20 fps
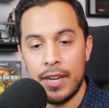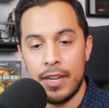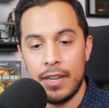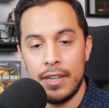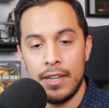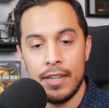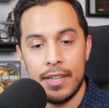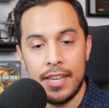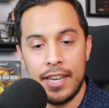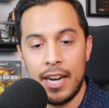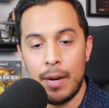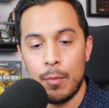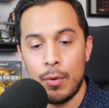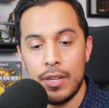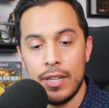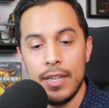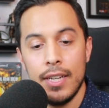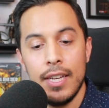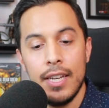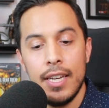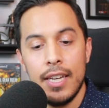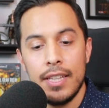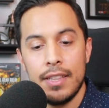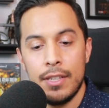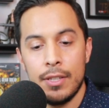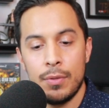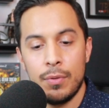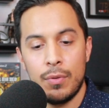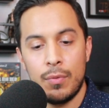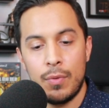uh, camera.
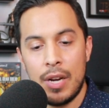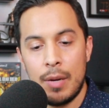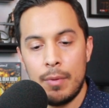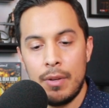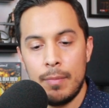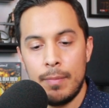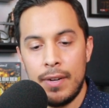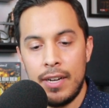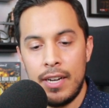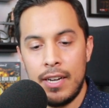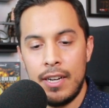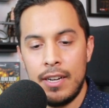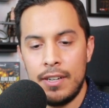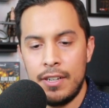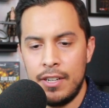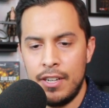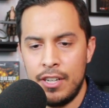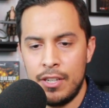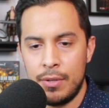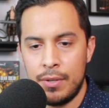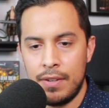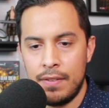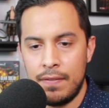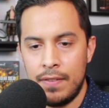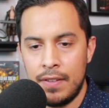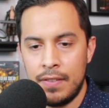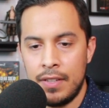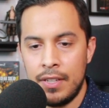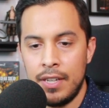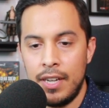This one ran me about
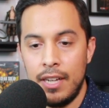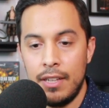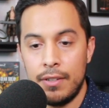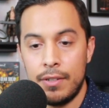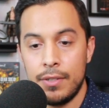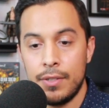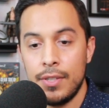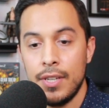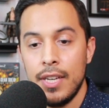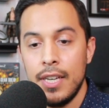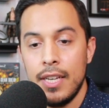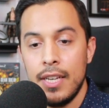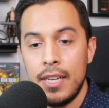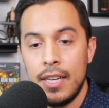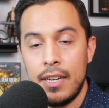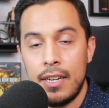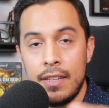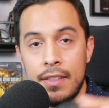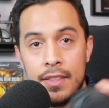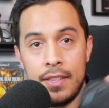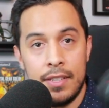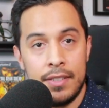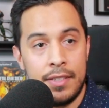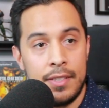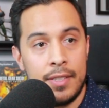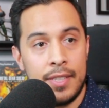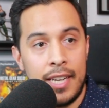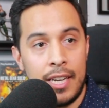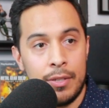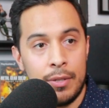$150. Uh, this
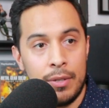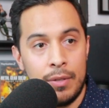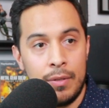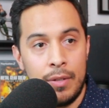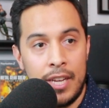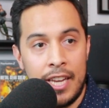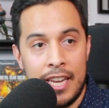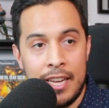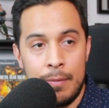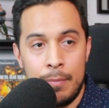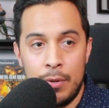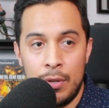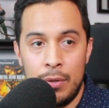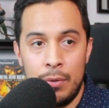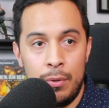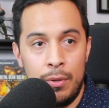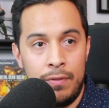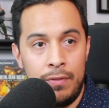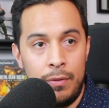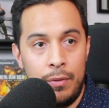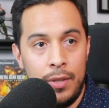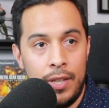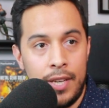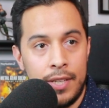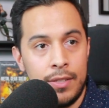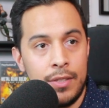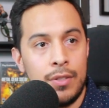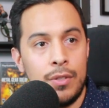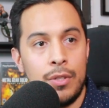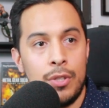is actually a beautiful
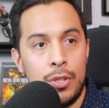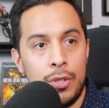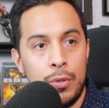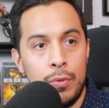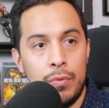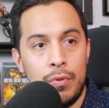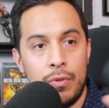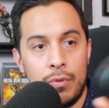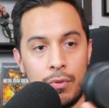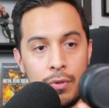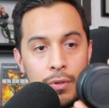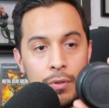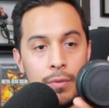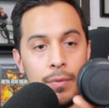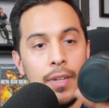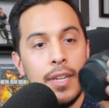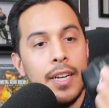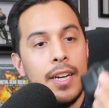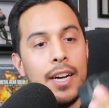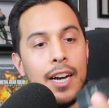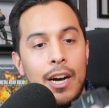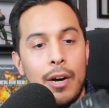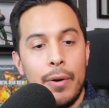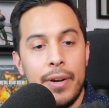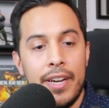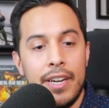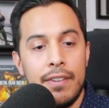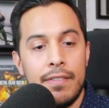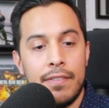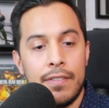lens to shoot through.
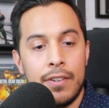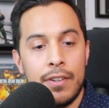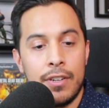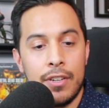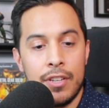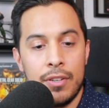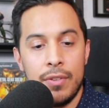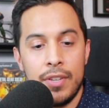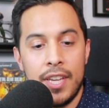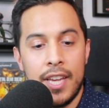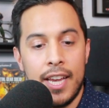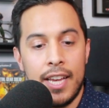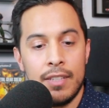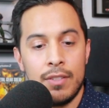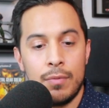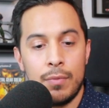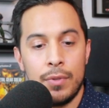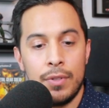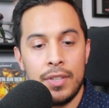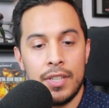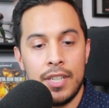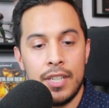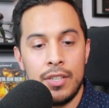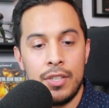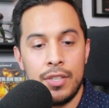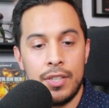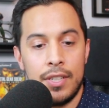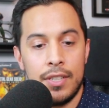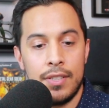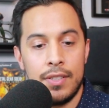However, you can't really
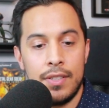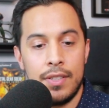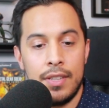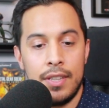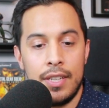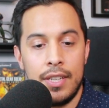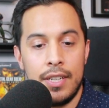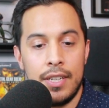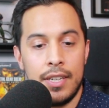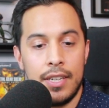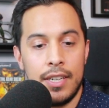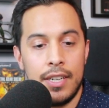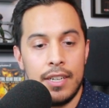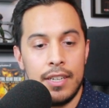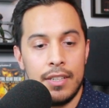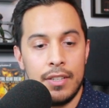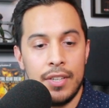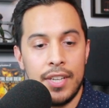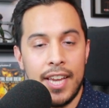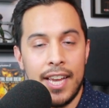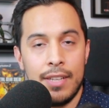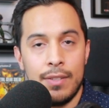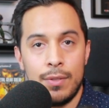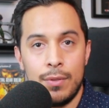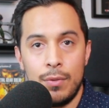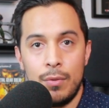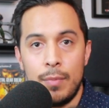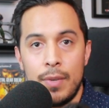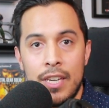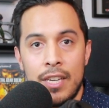adjust the, uh, you can't
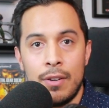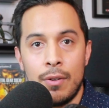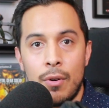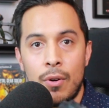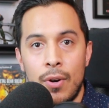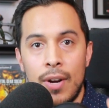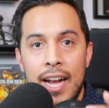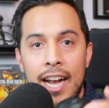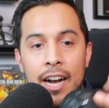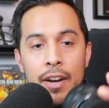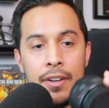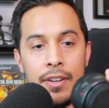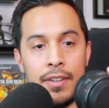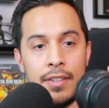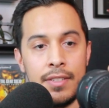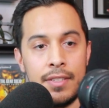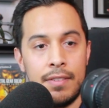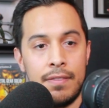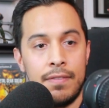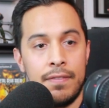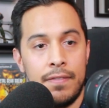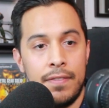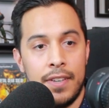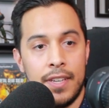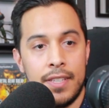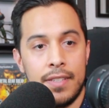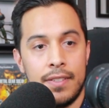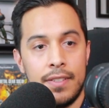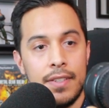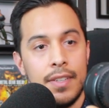zoom in or out. It is a
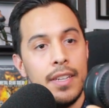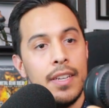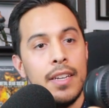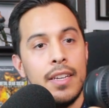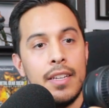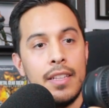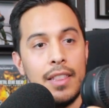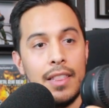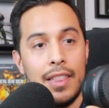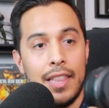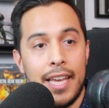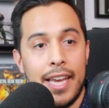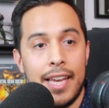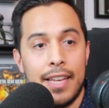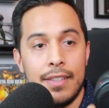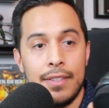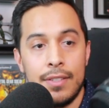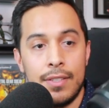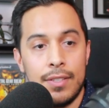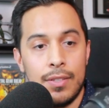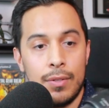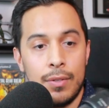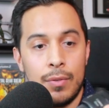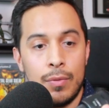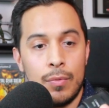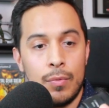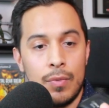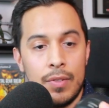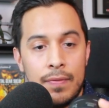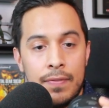fixed lens.
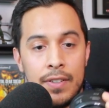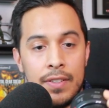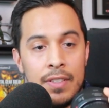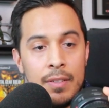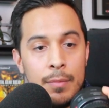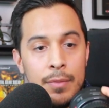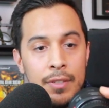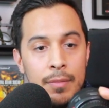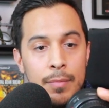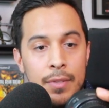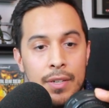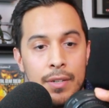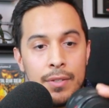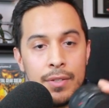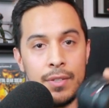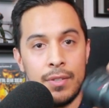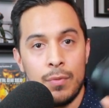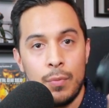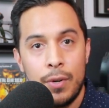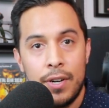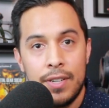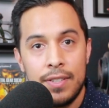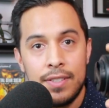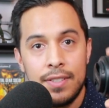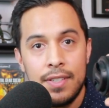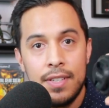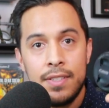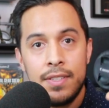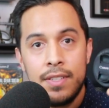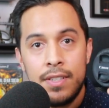So 50 millimeters is where it
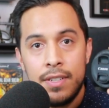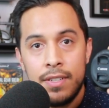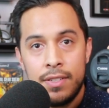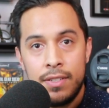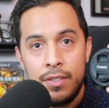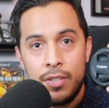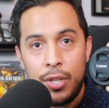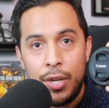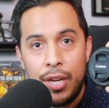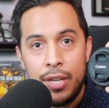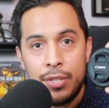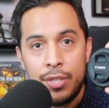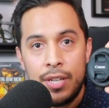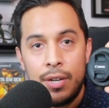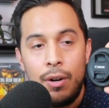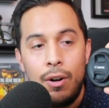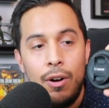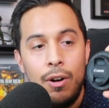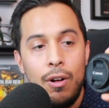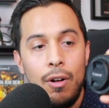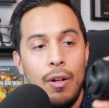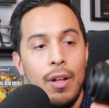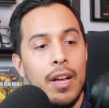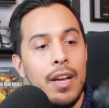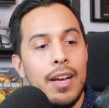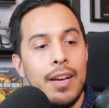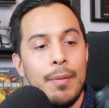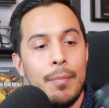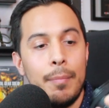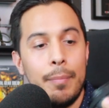sits. It doesn't change at all,
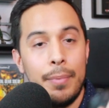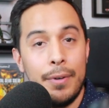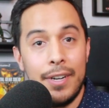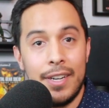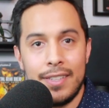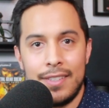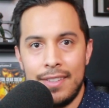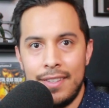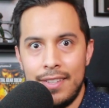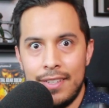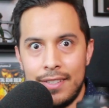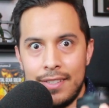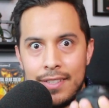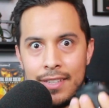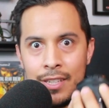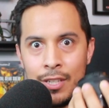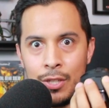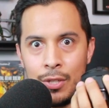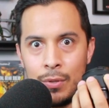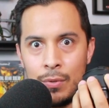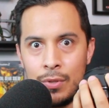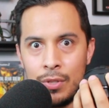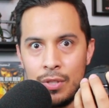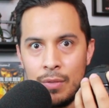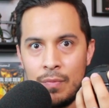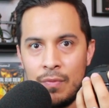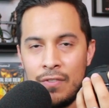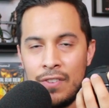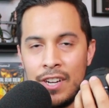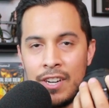but this thing shoots
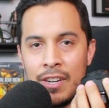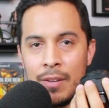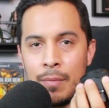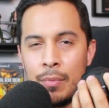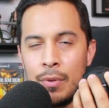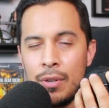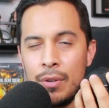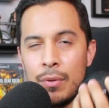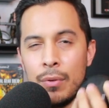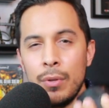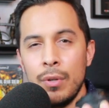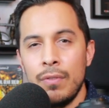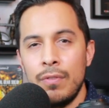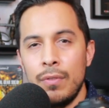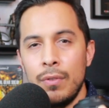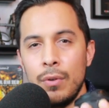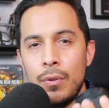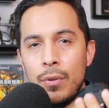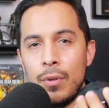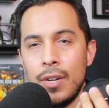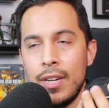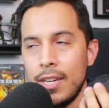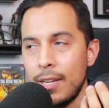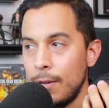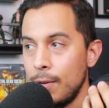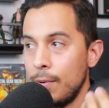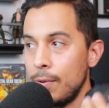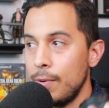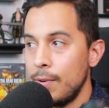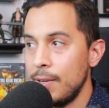some very beautiful,
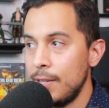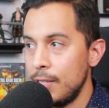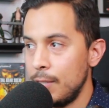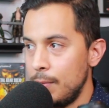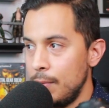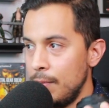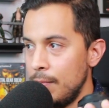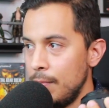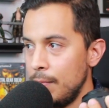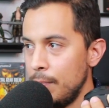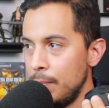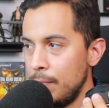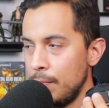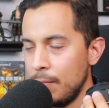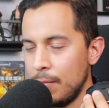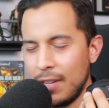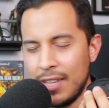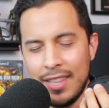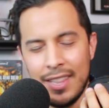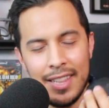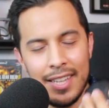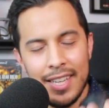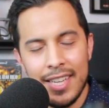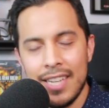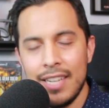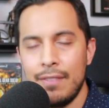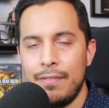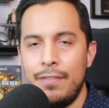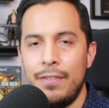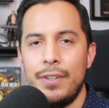crisp,
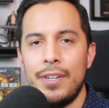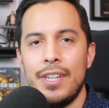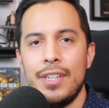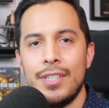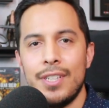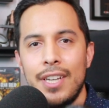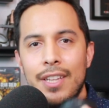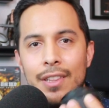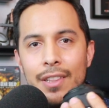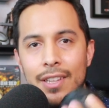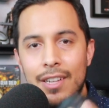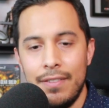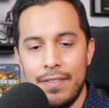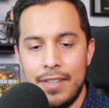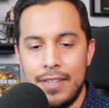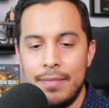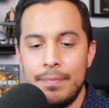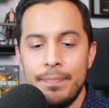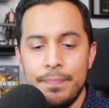clean footage. I love it.